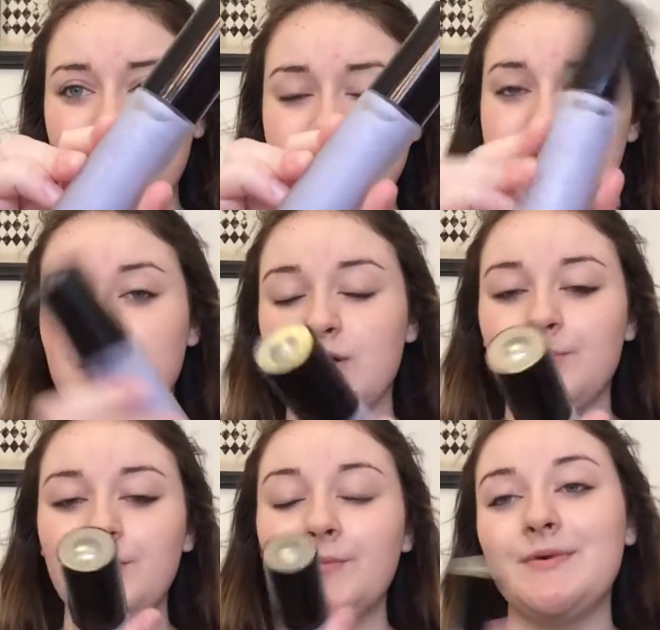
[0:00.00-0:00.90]
and it's
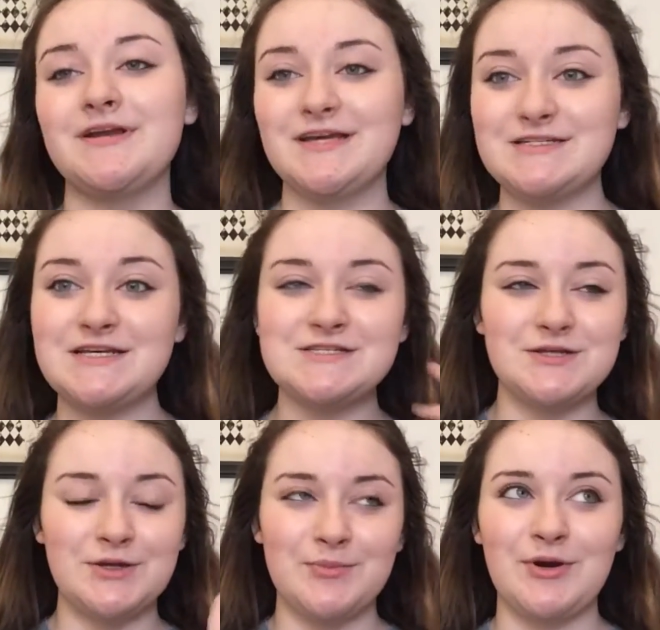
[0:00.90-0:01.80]
purple, but it
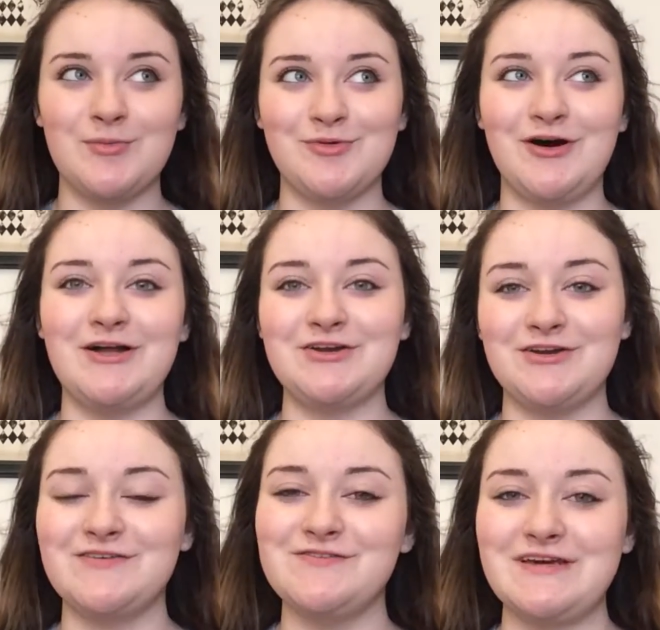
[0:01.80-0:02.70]
doesn't look purple on
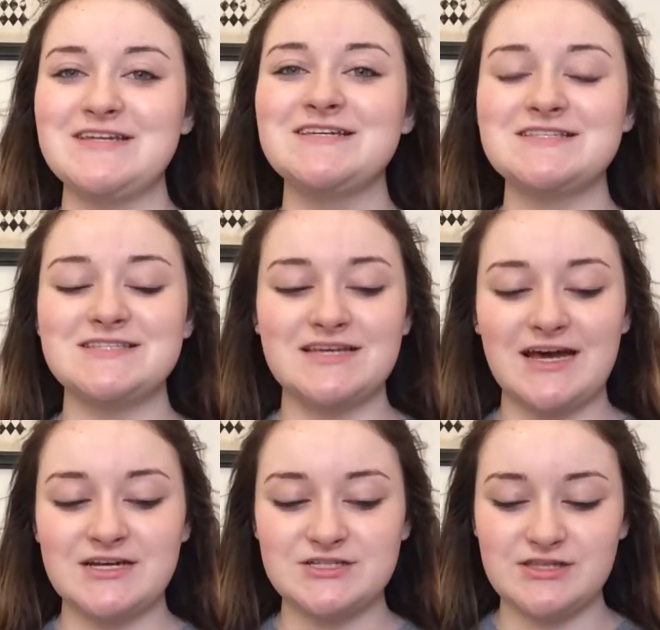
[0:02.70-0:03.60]
your face. It
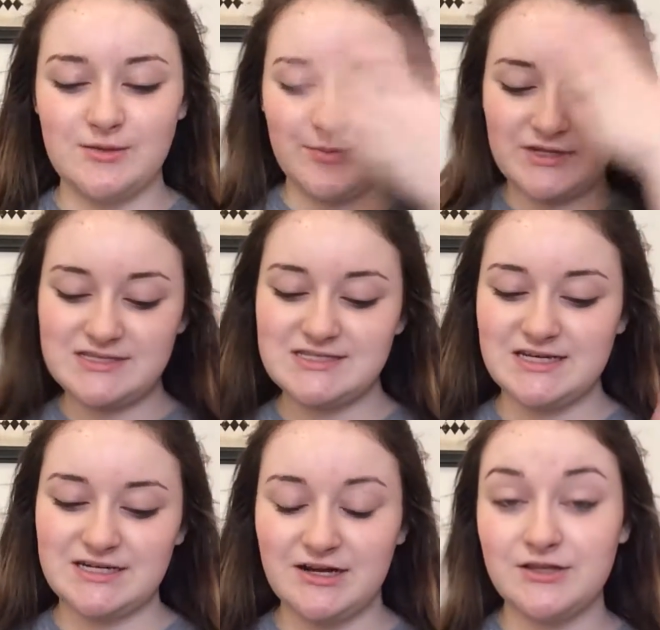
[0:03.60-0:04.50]
actually like blends in
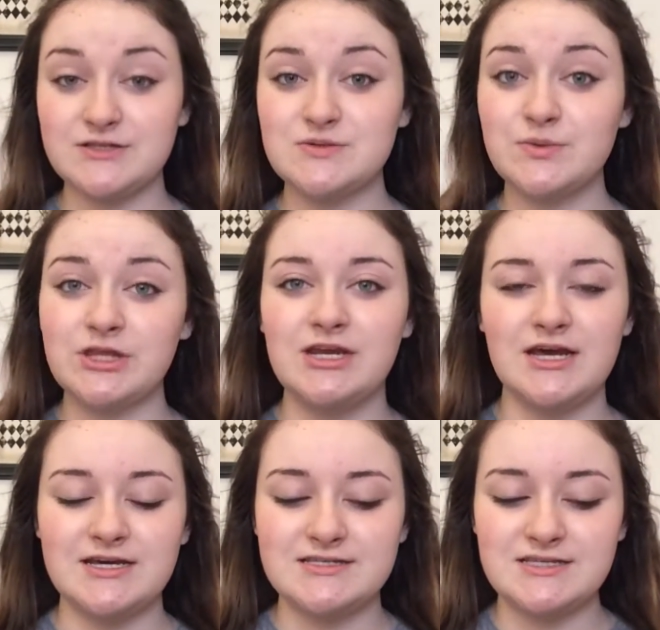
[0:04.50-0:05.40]
and it looks really
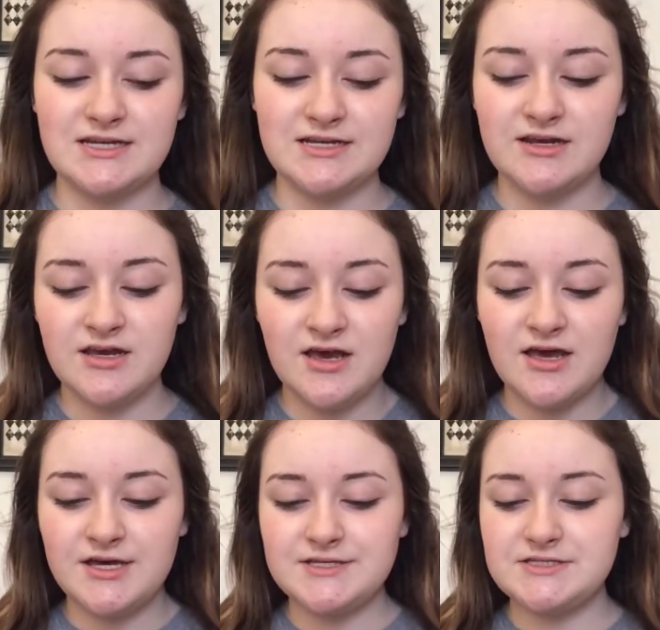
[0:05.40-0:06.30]
nice, and it
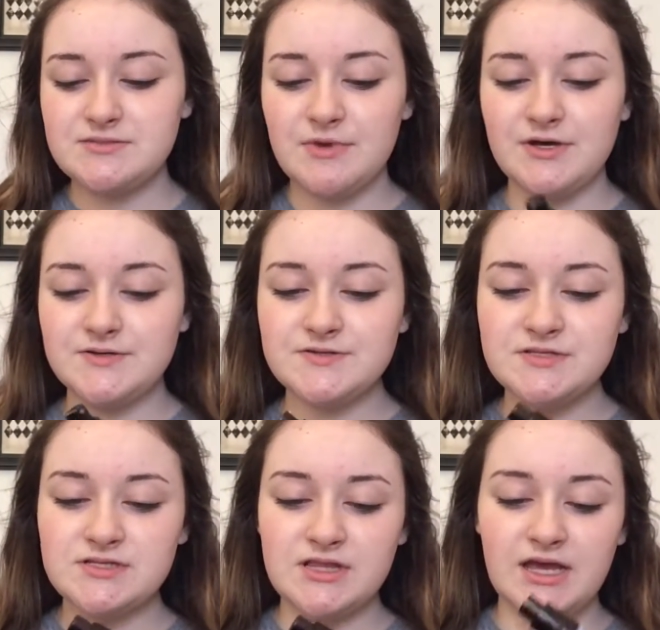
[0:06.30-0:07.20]

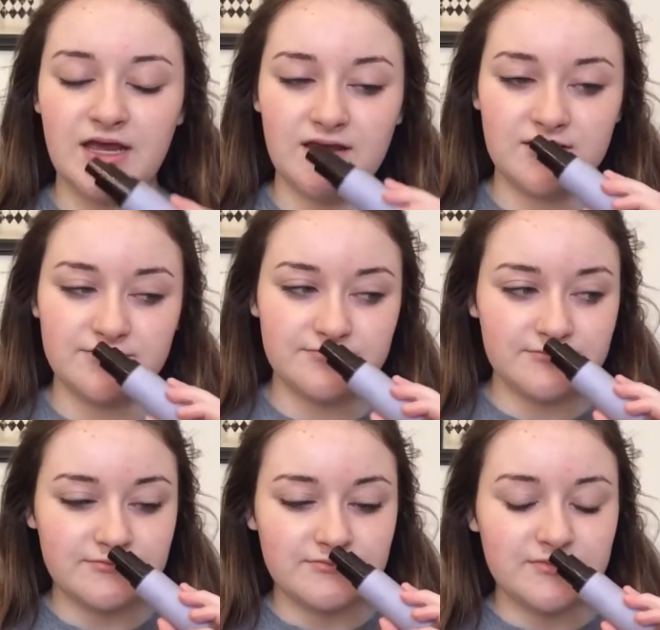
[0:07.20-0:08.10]
smells like
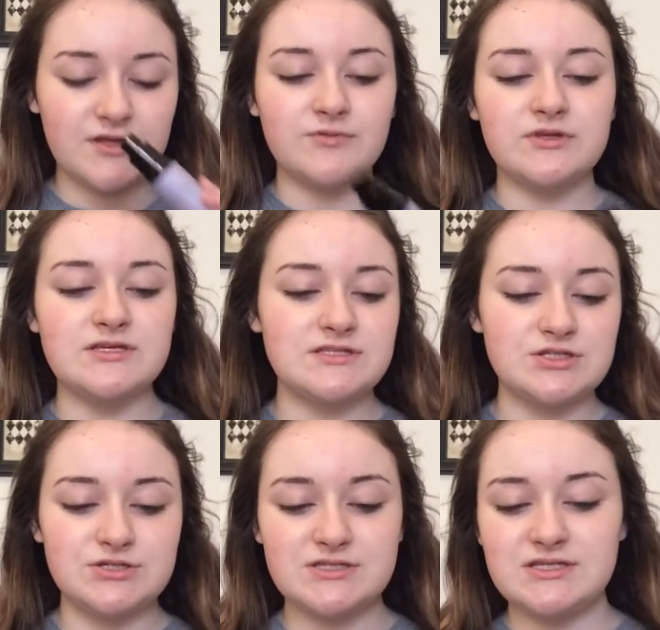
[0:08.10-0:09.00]
really
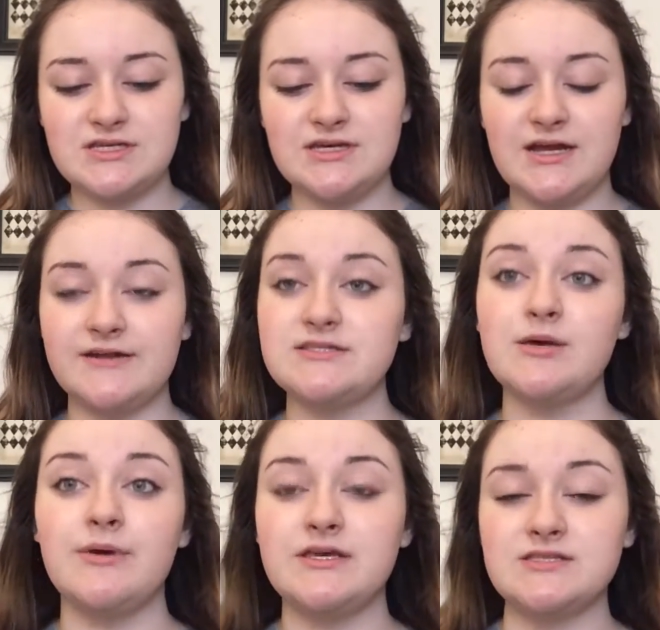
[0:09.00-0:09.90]
citrusy, and it's
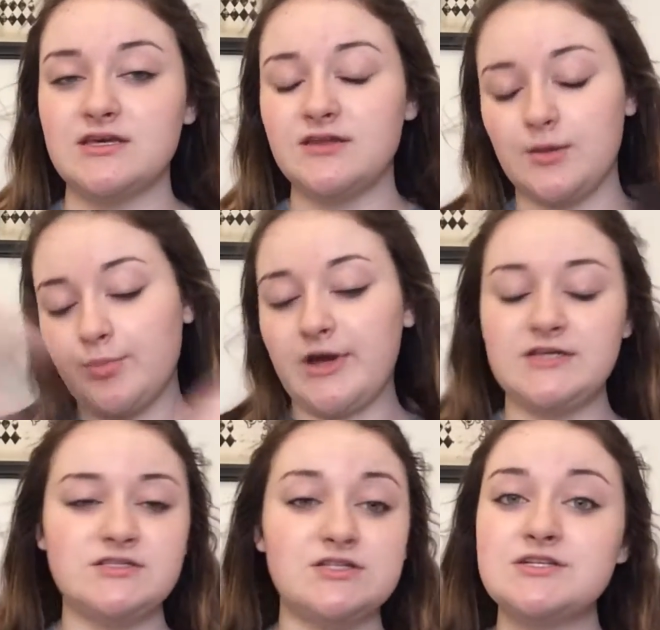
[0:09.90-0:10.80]
amazing. It like
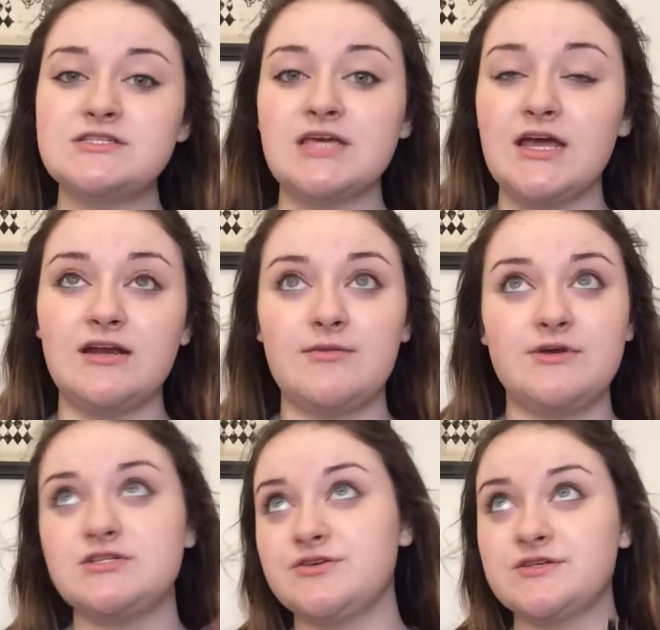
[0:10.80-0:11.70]
brightens your skin and it
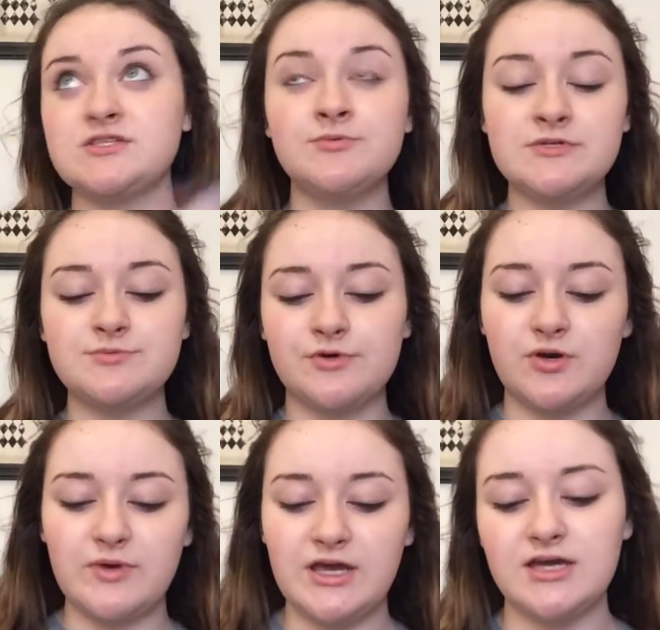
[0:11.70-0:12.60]
makes you look so much more
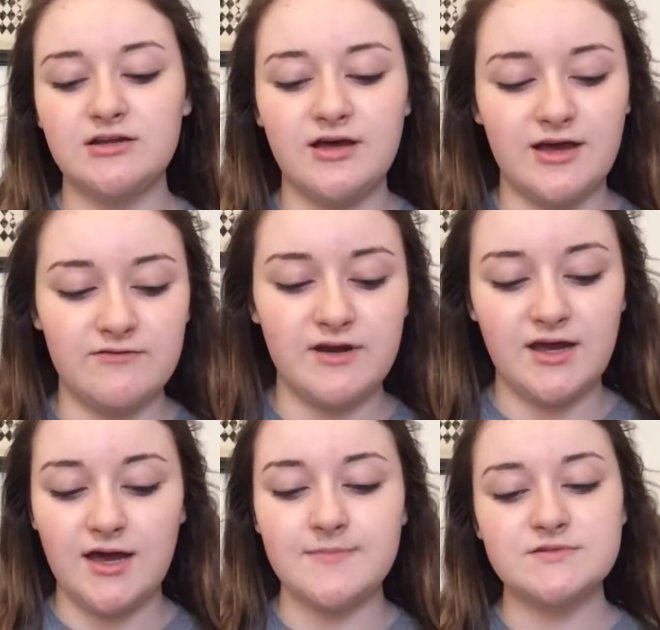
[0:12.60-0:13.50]
awake and alive, and
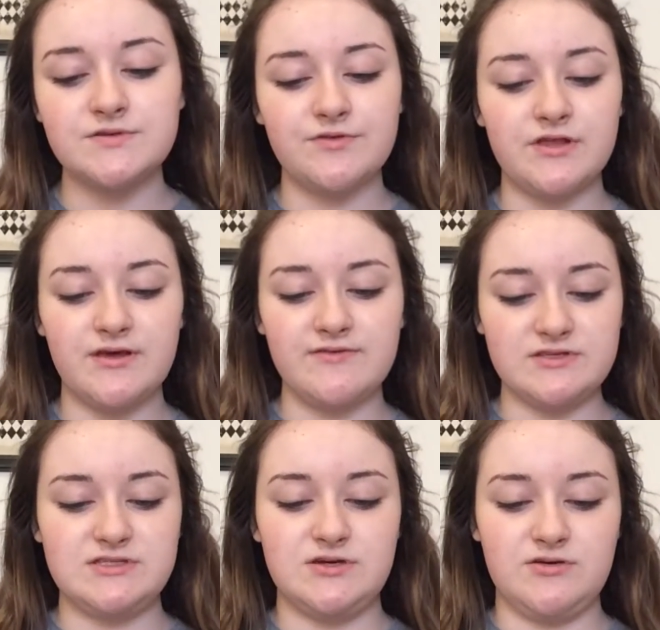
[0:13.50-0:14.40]
I absolutely love
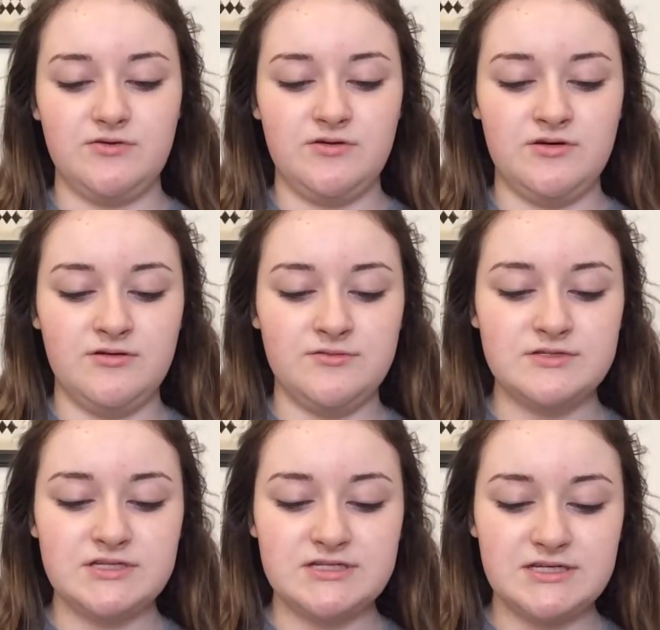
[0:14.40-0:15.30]
it. So I'm
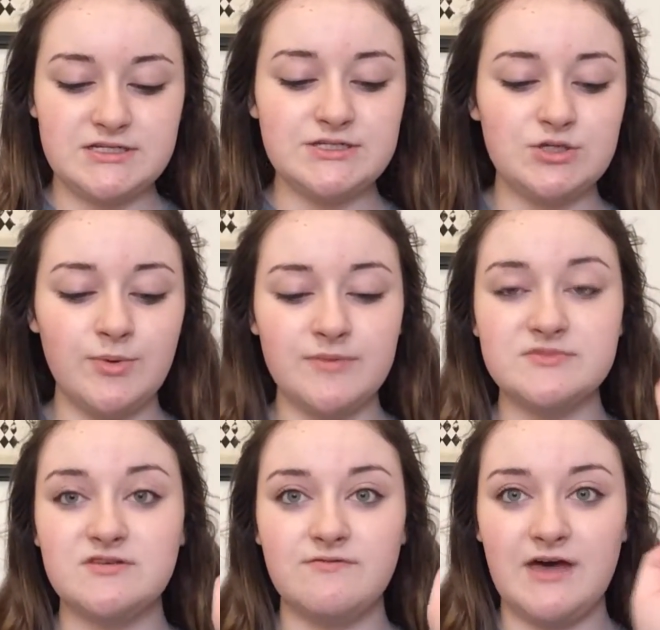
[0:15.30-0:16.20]
just gonna take 2
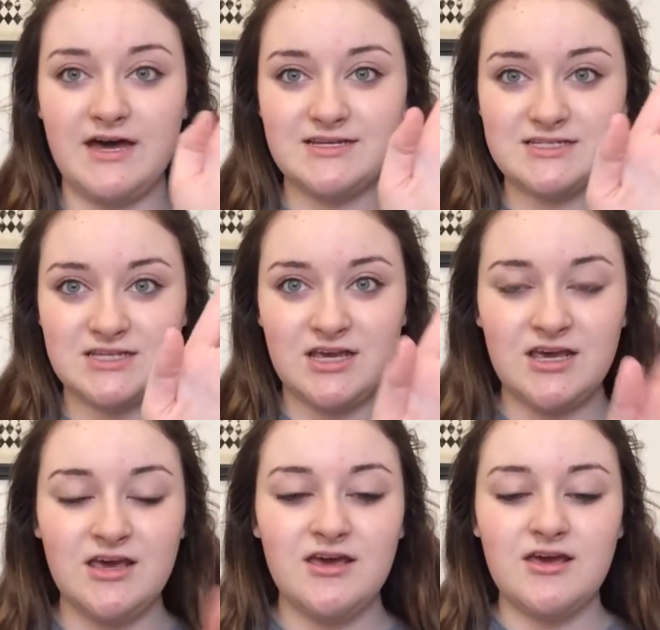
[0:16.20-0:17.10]
pumps of that
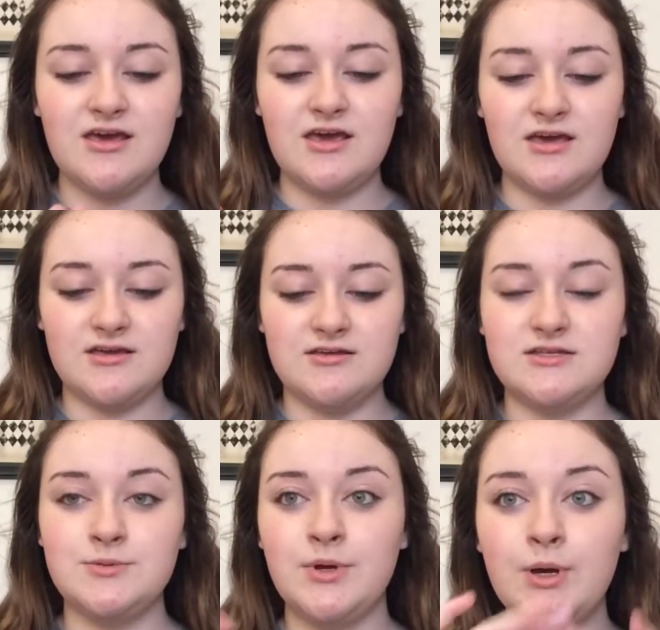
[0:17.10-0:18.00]

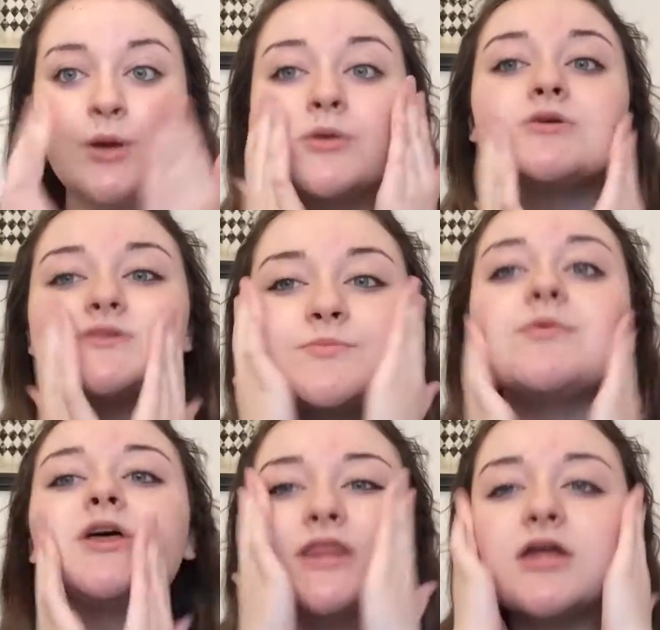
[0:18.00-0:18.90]
and just
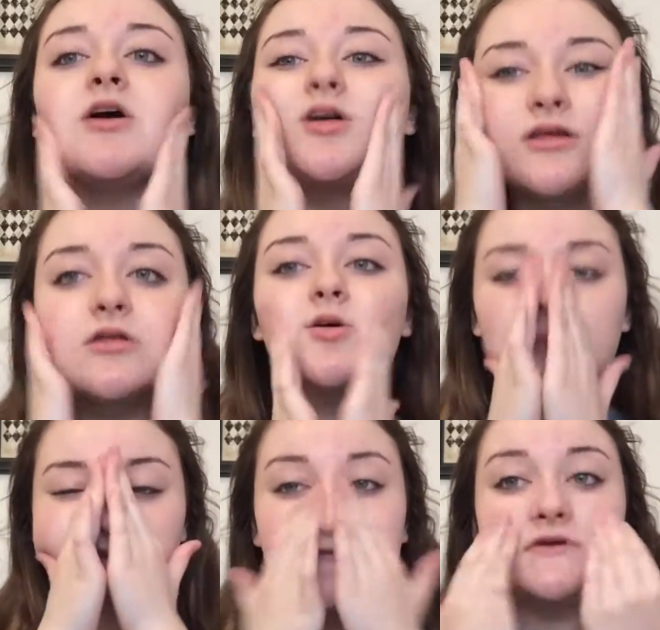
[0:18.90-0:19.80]
blend that all in on
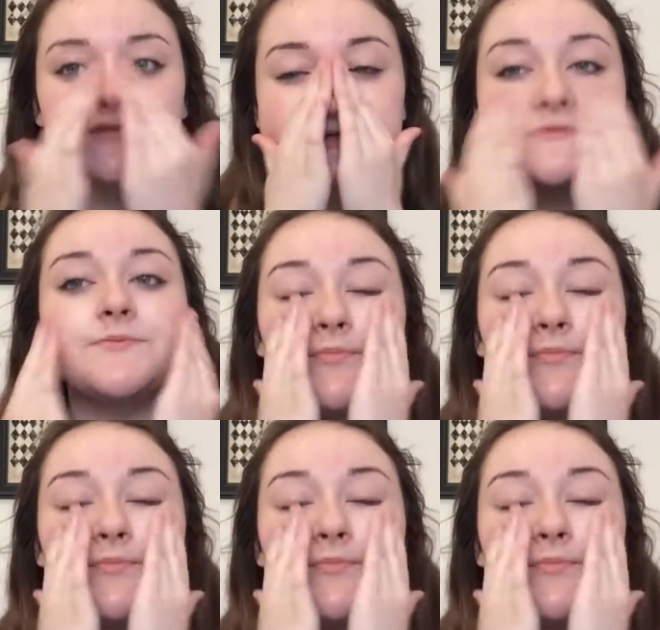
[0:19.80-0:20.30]
my face.